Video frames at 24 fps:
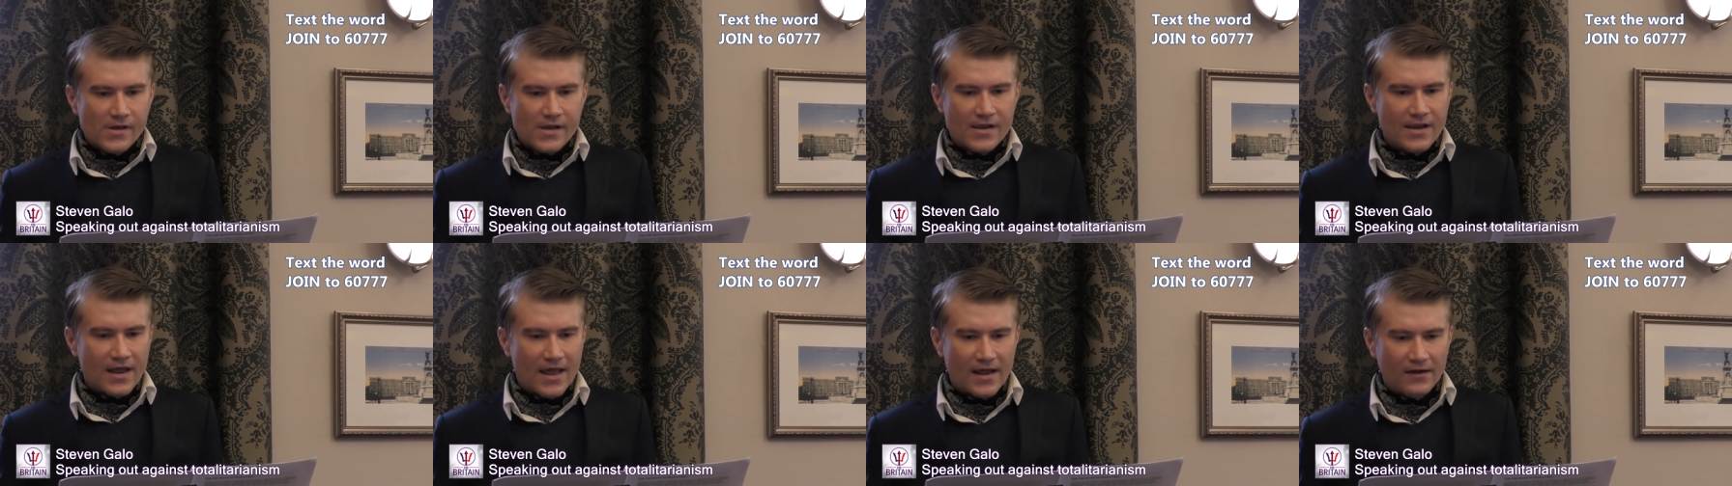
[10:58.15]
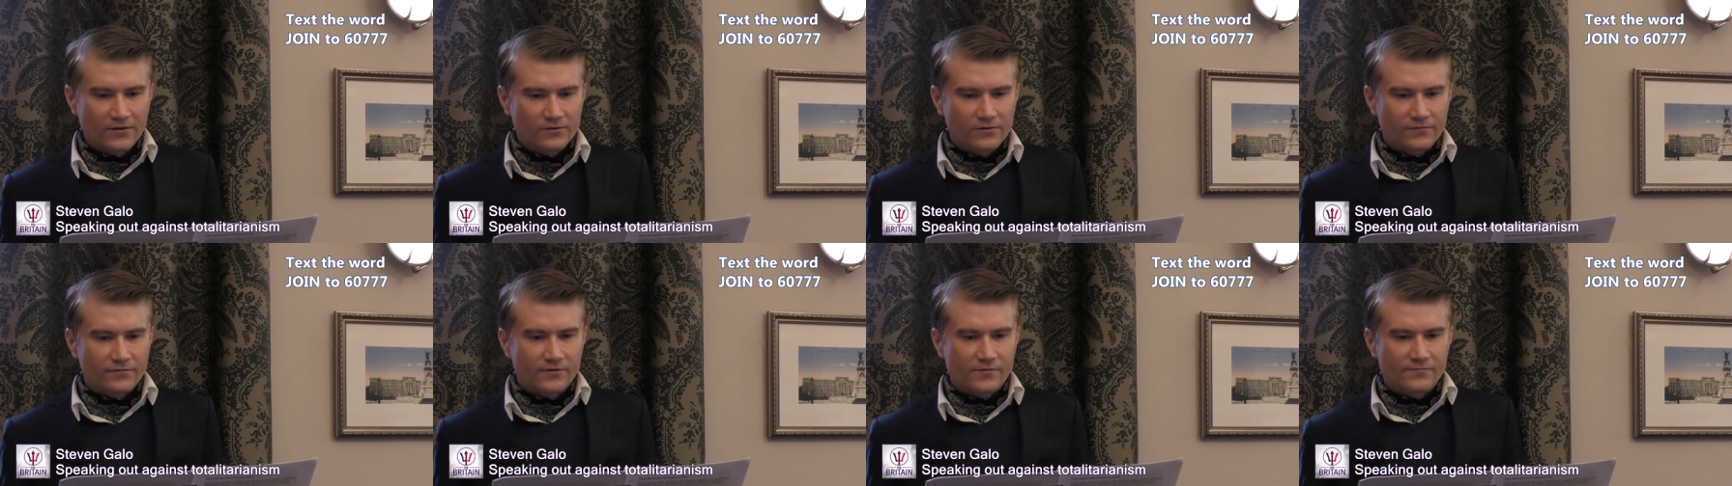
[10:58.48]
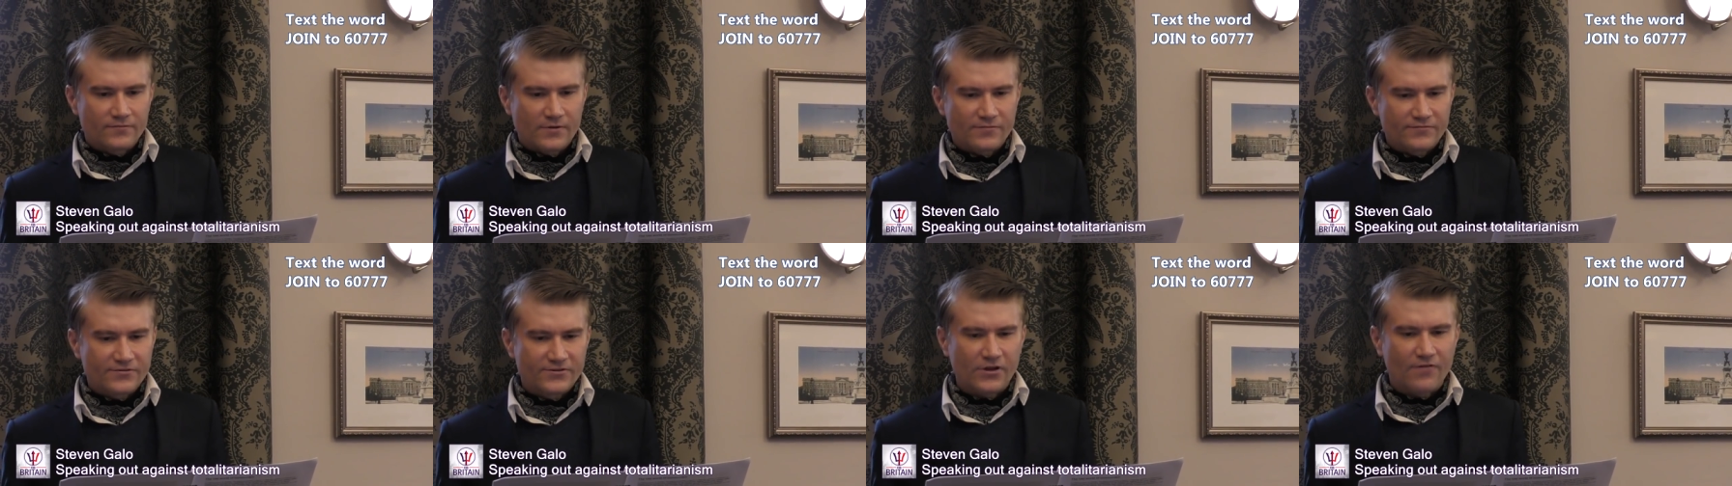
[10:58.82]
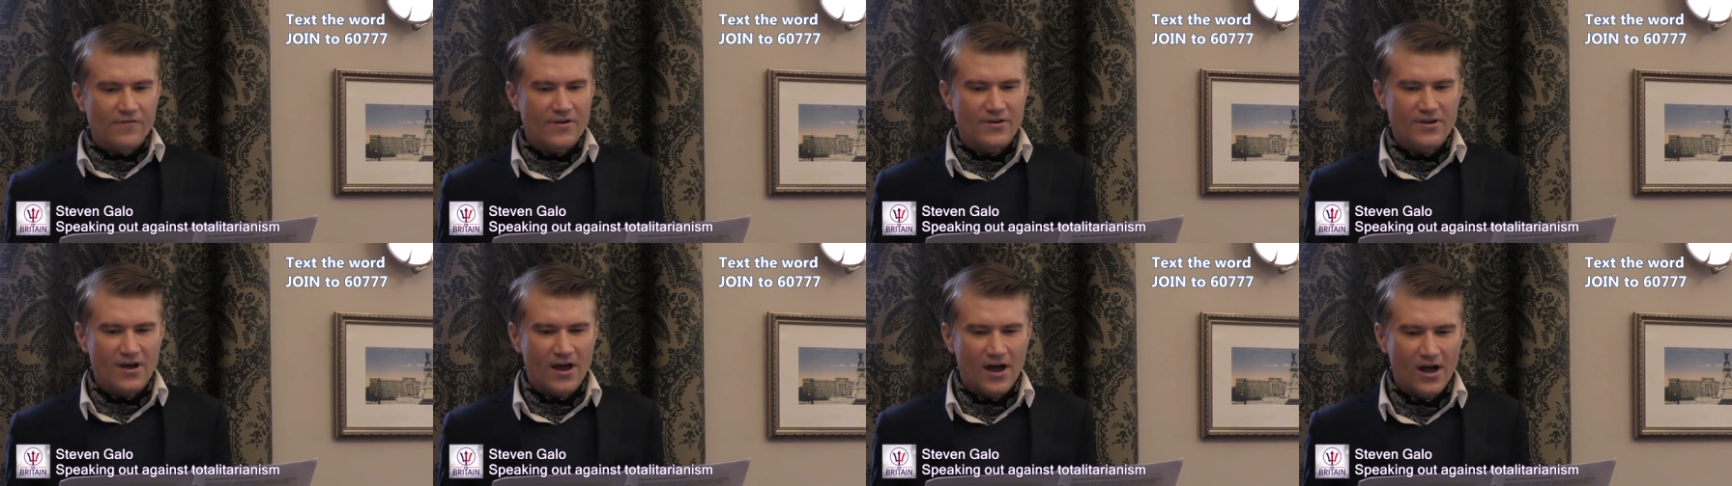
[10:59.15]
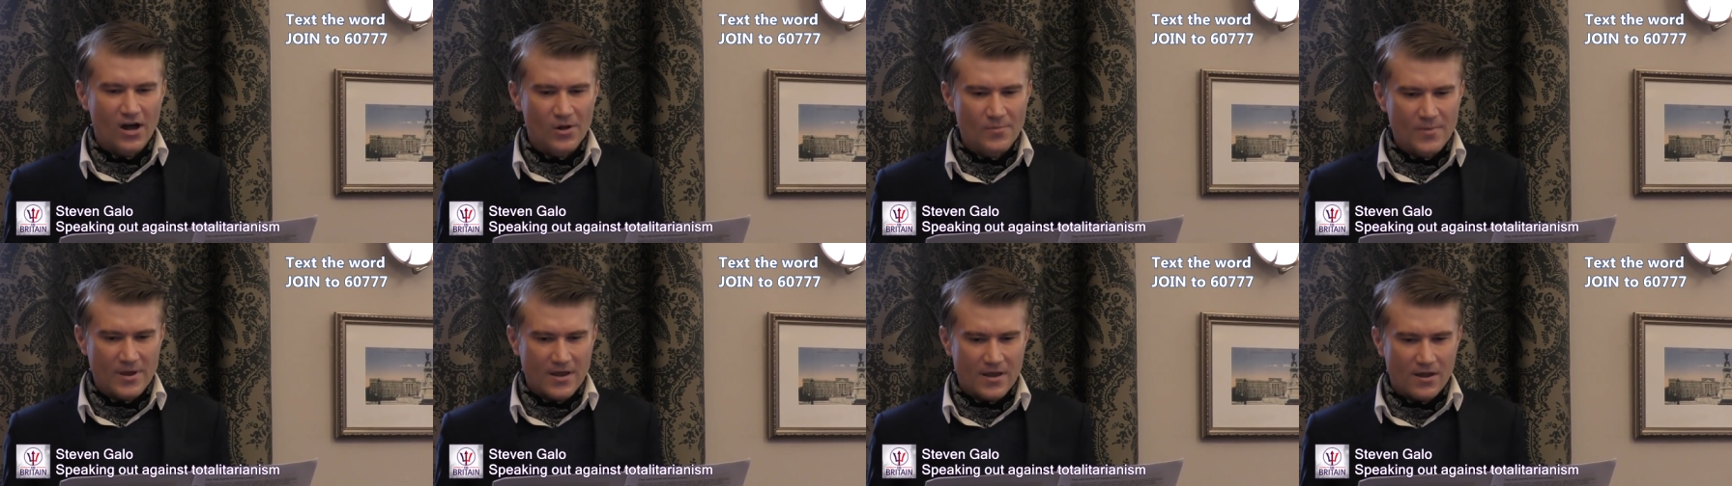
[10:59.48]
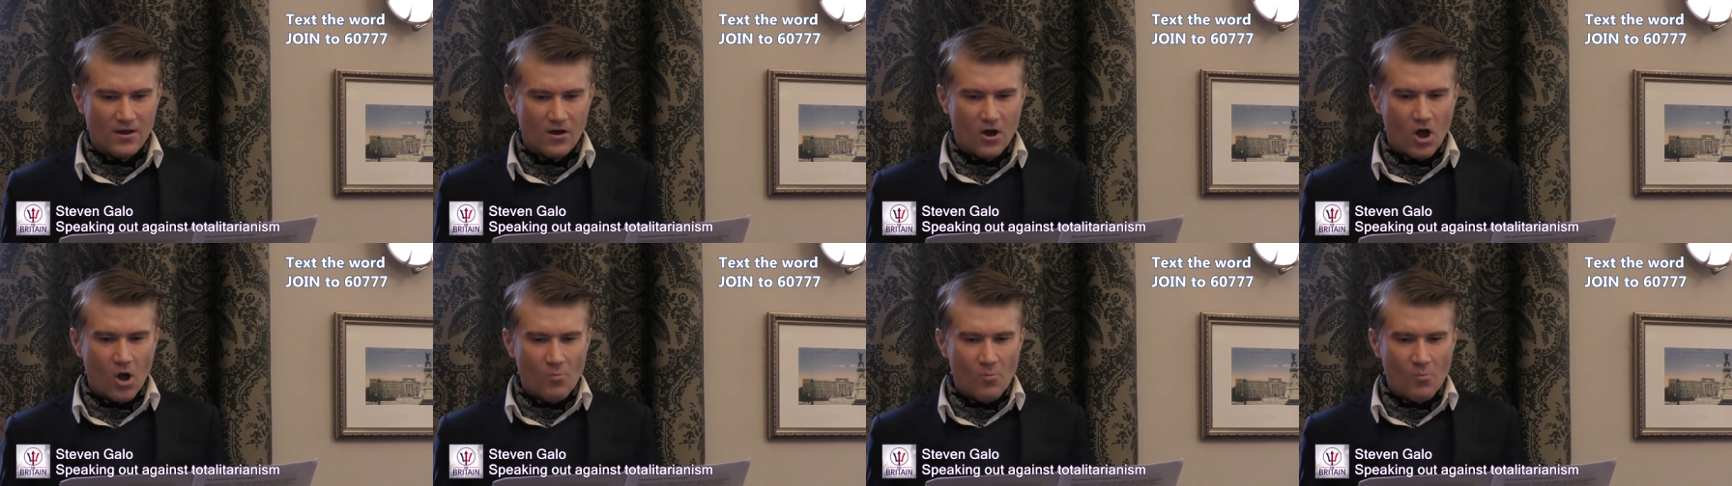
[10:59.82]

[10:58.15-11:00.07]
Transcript: in the hold of, of, of Soviet army.